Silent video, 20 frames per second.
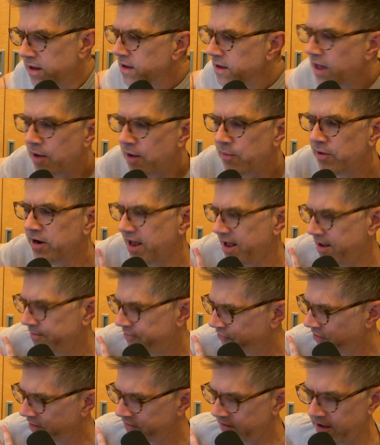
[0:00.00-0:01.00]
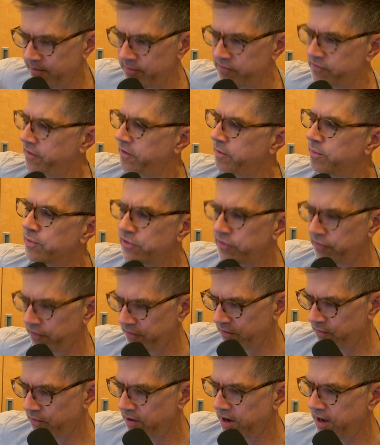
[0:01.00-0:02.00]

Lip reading: I want to abstract Amazon completely away.